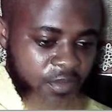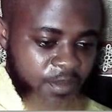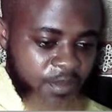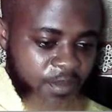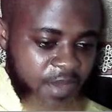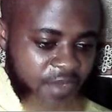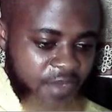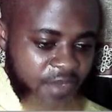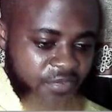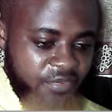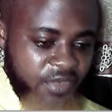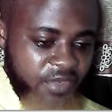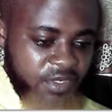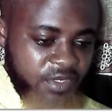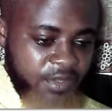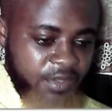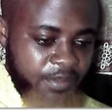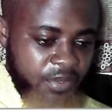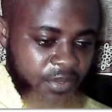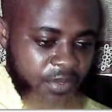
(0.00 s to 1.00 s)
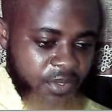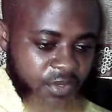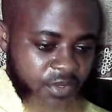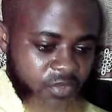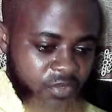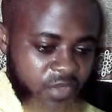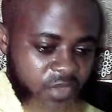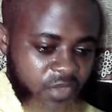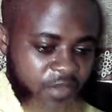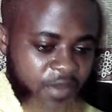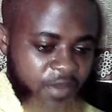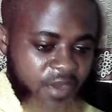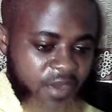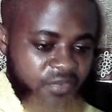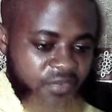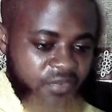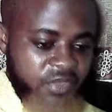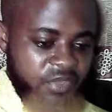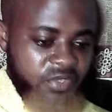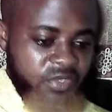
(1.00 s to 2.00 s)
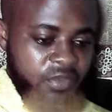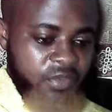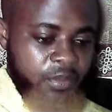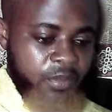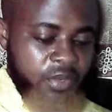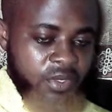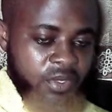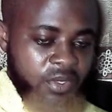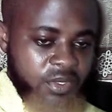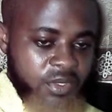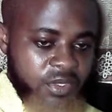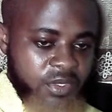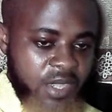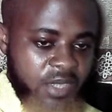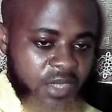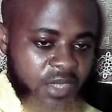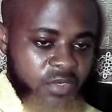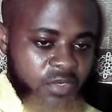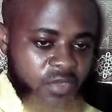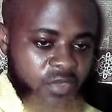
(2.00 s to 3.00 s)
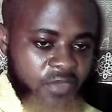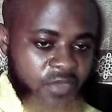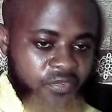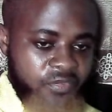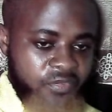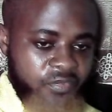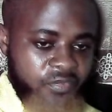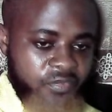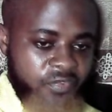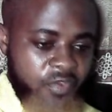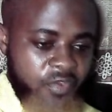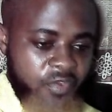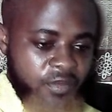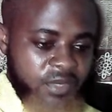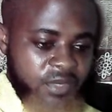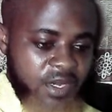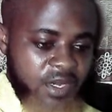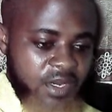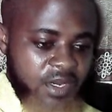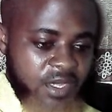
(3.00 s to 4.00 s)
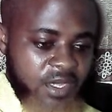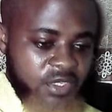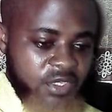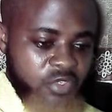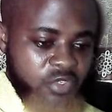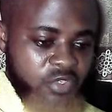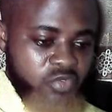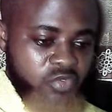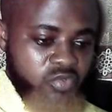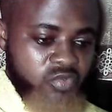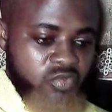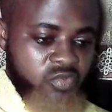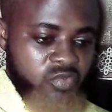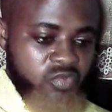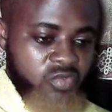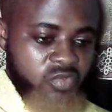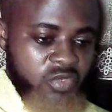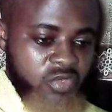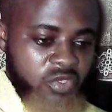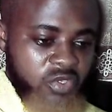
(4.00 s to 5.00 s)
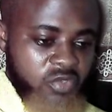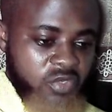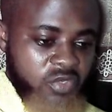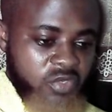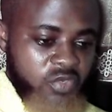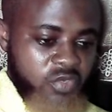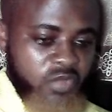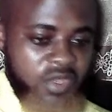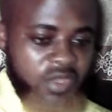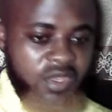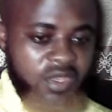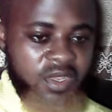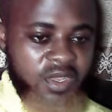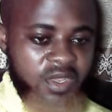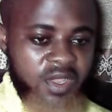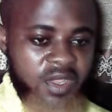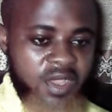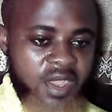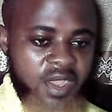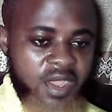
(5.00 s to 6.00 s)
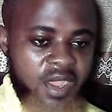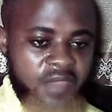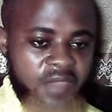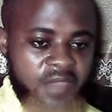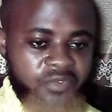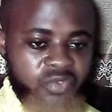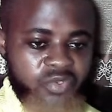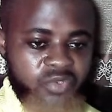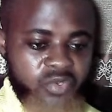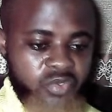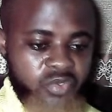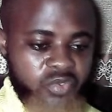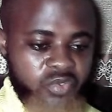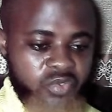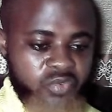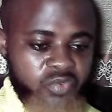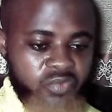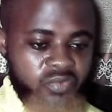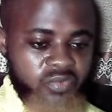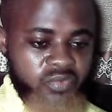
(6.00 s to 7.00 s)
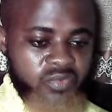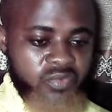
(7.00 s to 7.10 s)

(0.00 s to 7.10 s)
paraphrase the points. You have paraphrased your points and you have formed an article, the way I've shown you.